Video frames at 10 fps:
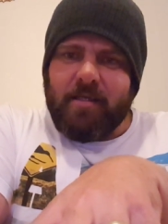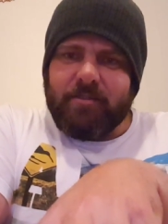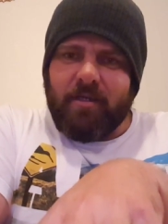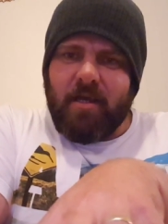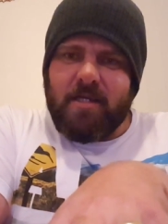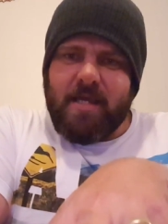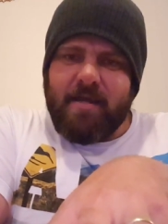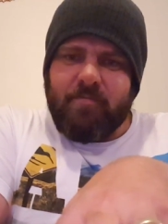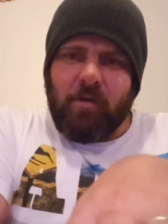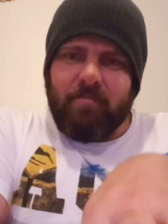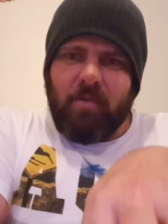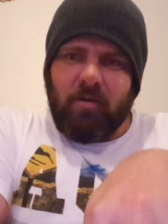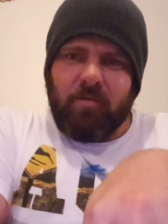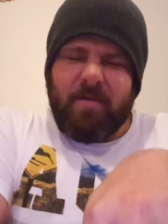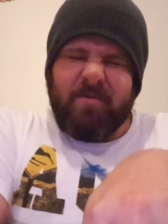And so I only had one
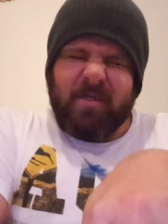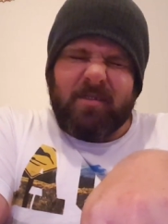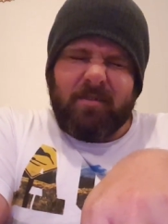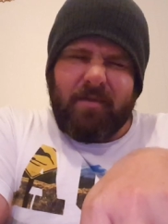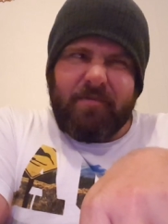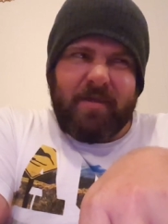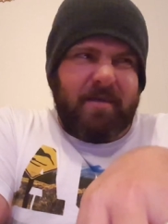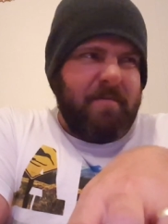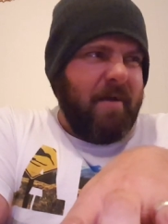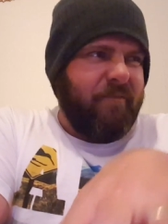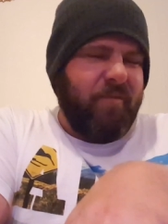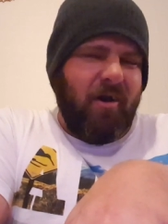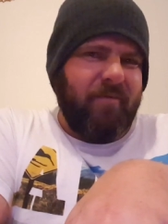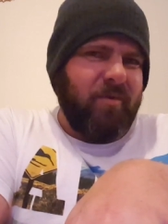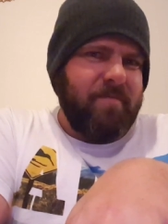bowl of Weet-bix, I think about
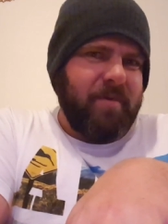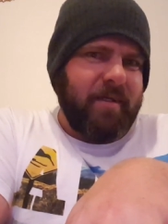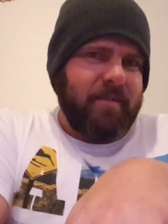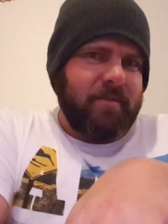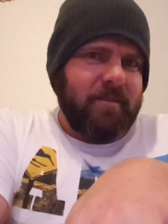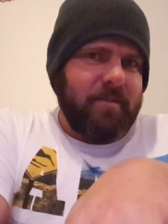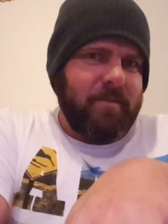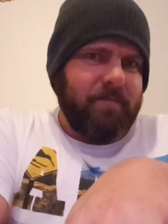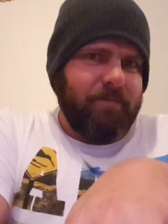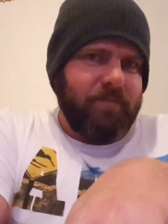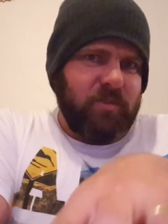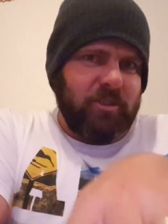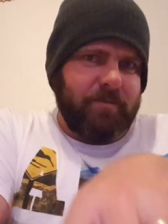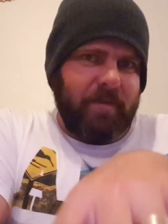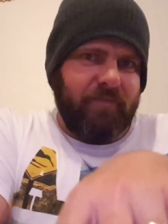five Weet-bix
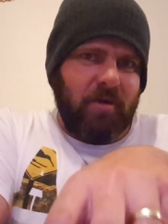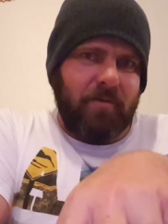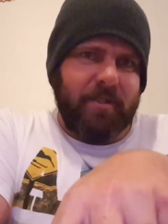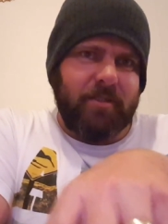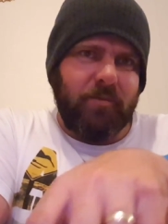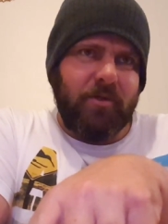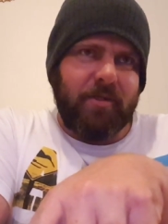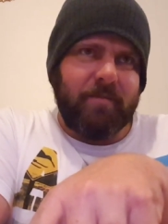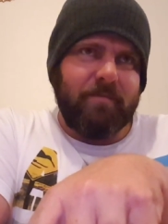just before I went to work.